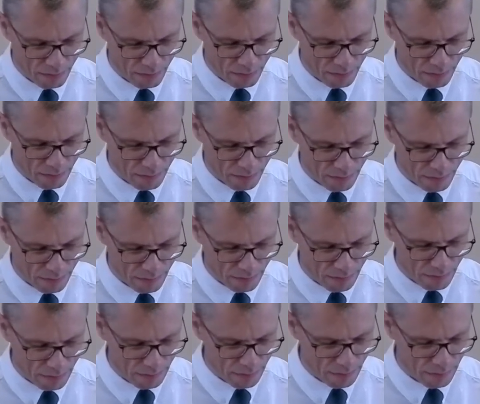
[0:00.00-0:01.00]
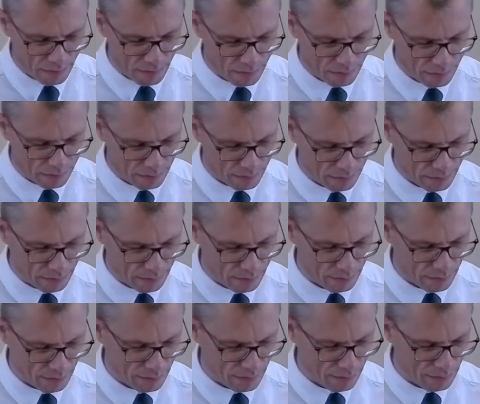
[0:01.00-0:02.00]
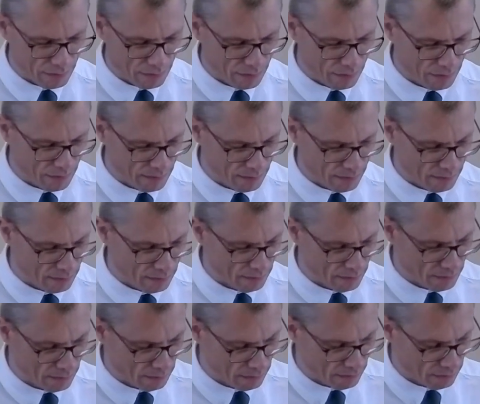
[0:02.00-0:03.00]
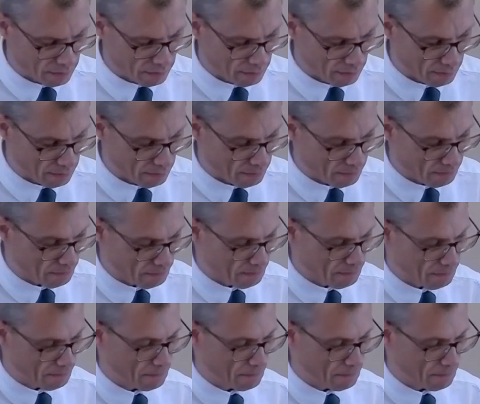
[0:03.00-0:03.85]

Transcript: No one is speaking in this clip.